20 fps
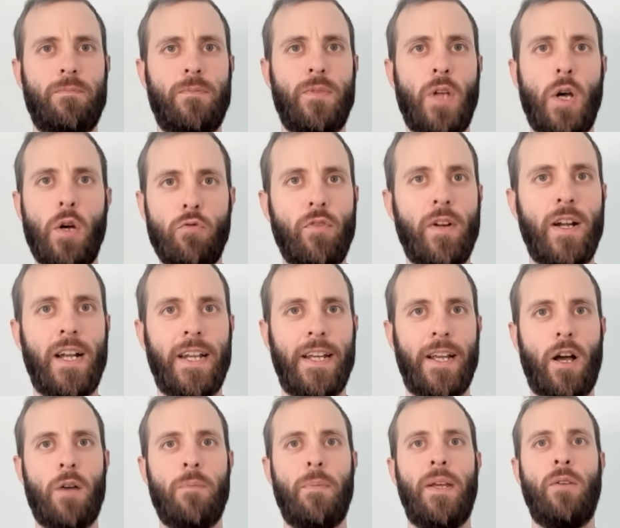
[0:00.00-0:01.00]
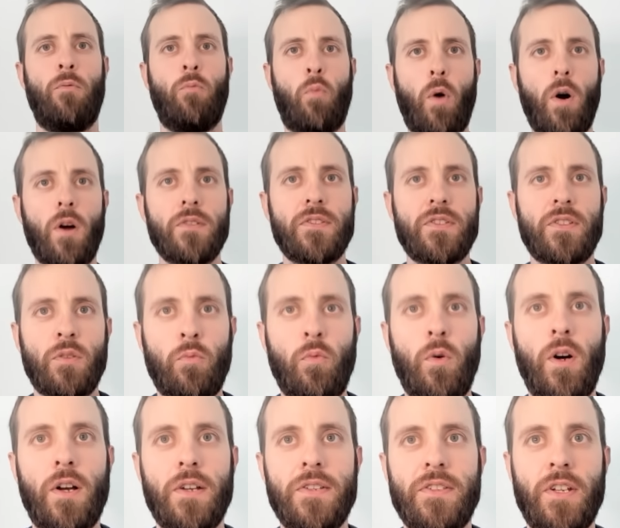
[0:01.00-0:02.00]
No, really. I mean, what's the
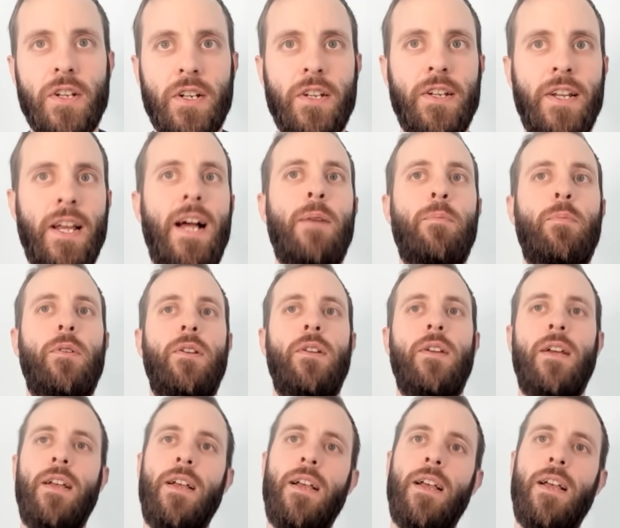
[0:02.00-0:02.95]
worst that could happen?